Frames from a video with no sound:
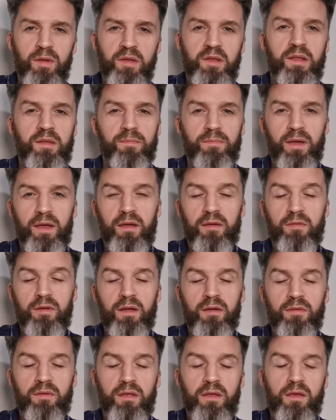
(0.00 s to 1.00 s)
a Muslim
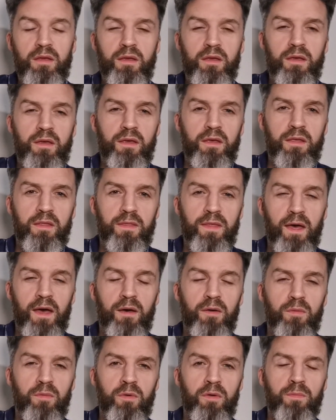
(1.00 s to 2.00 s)
background,
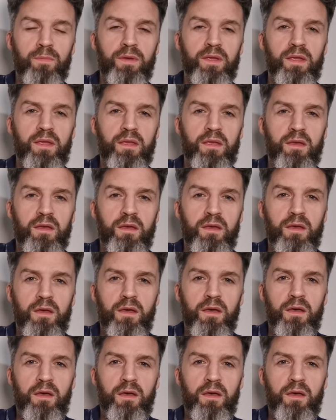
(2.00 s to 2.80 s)
that will be